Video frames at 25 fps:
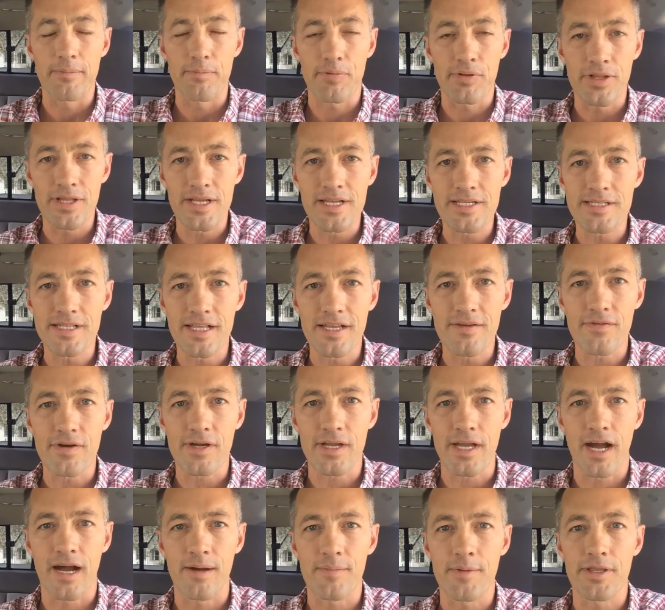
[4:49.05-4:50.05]
please leave a
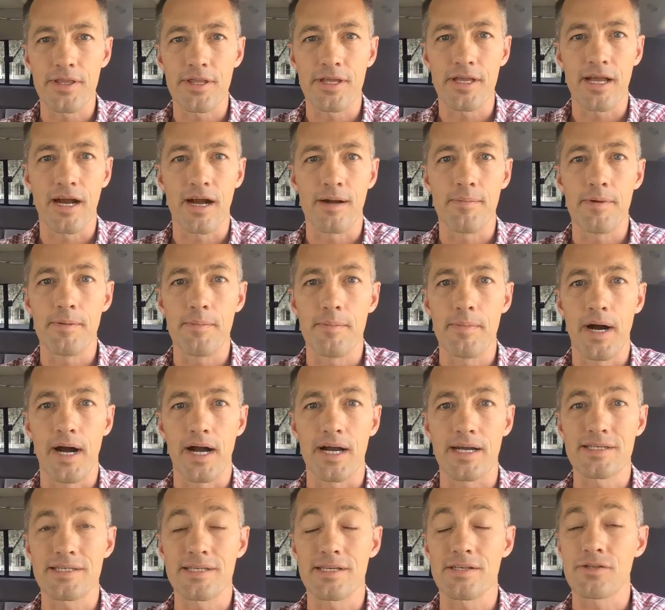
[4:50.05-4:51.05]
comment in the comment
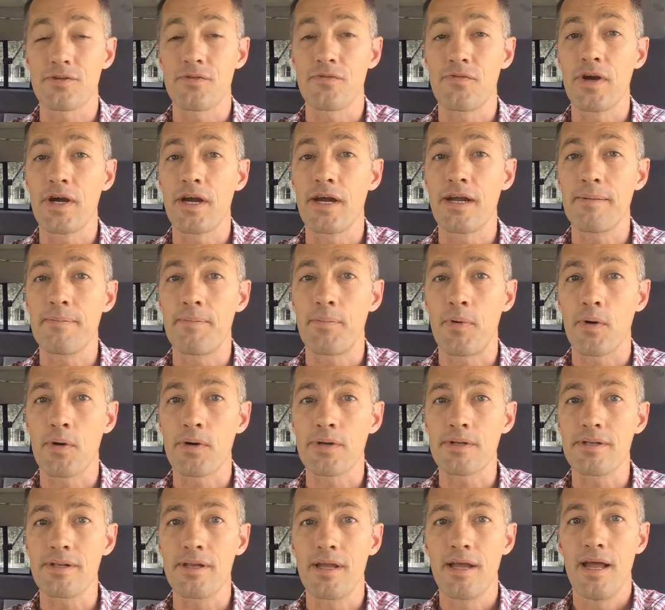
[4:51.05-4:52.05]
box. Those are very
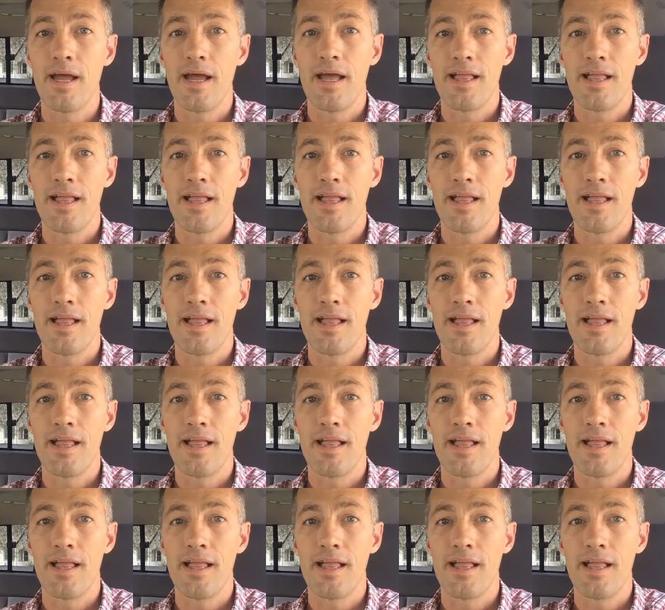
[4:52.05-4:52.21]
important.